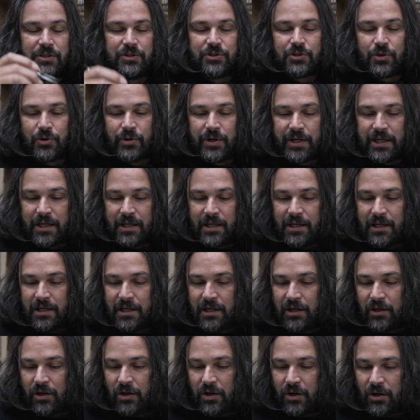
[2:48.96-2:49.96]
you're drawing
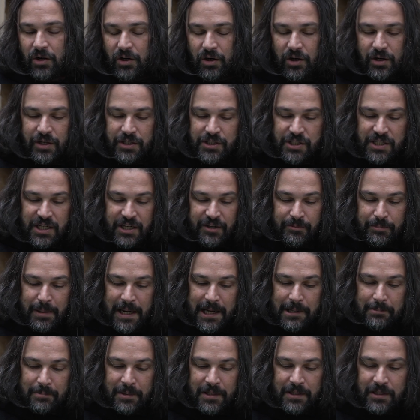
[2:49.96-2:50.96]
on a sheet of
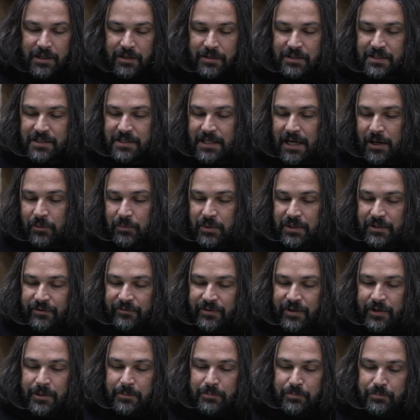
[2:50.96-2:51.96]
paper, you start with
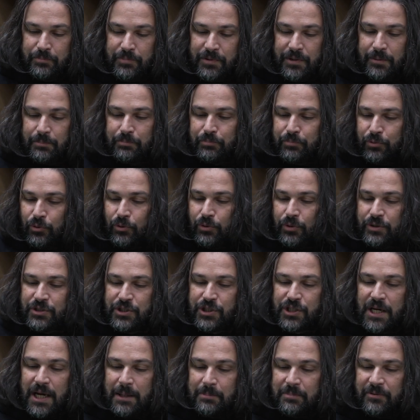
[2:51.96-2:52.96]
the broad
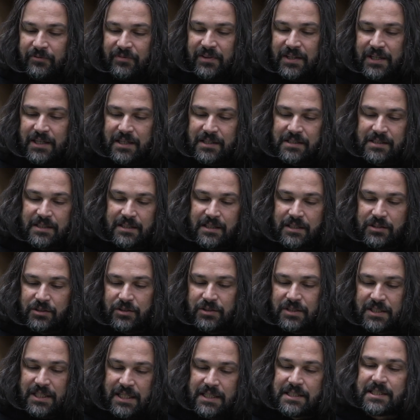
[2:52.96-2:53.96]
shape of things, and then
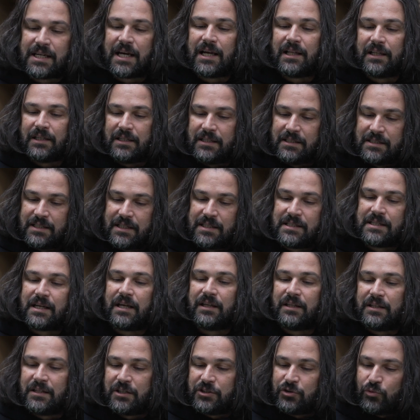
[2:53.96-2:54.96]
you detail it and
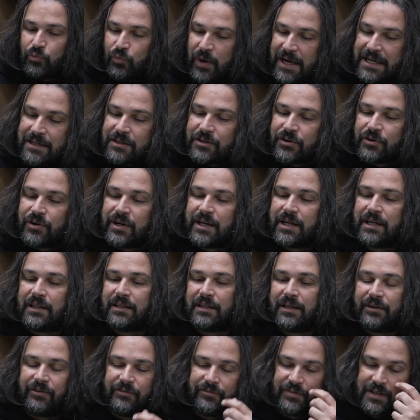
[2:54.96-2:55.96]
detail it, and then you render it,
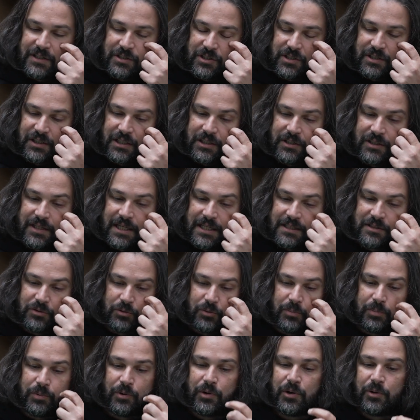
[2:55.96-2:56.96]
and then eventually you get
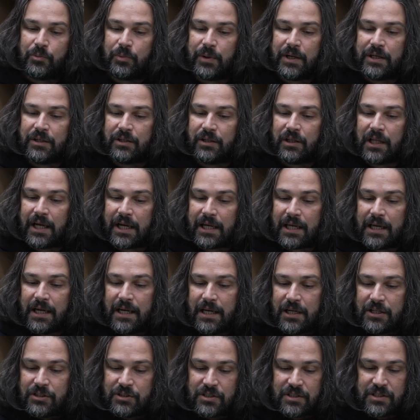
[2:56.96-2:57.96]
to a point where you're like
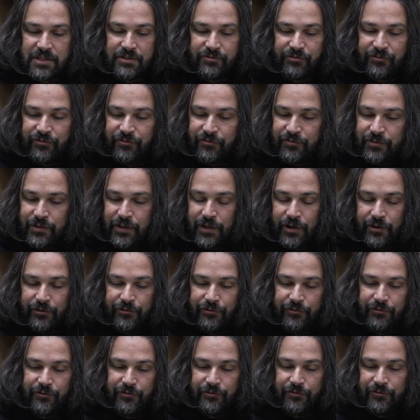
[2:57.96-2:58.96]
just
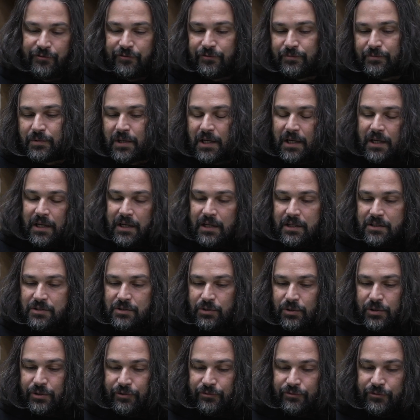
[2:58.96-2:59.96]

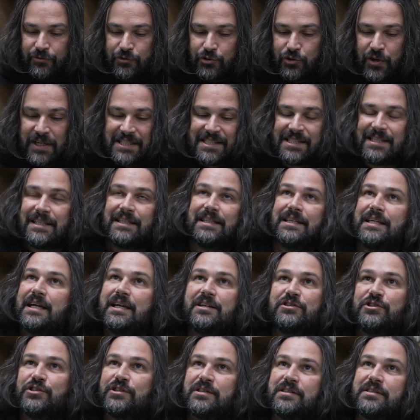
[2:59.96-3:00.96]
sort of dressing the
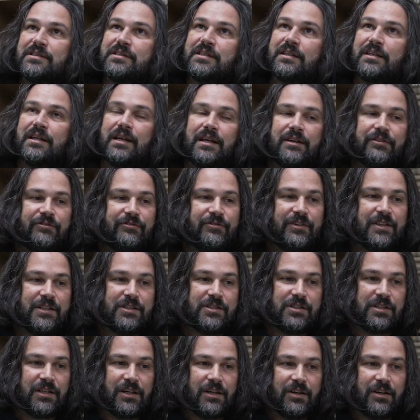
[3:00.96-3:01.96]
edges and finishing